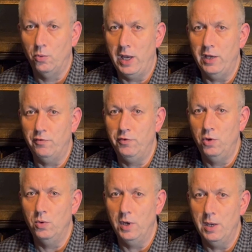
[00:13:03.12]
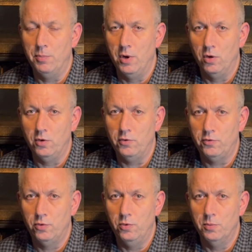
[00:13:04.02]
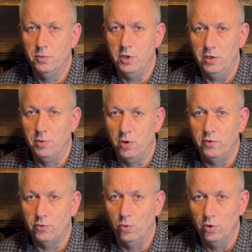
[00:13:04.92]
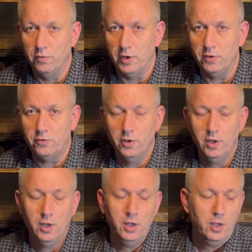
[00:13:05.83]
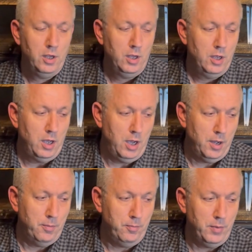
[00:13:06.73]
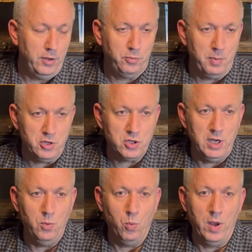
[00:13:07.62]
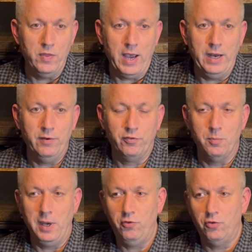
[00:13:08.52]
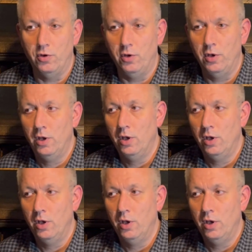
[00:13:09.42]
to a few. It belongs to all of us. Especially when that information,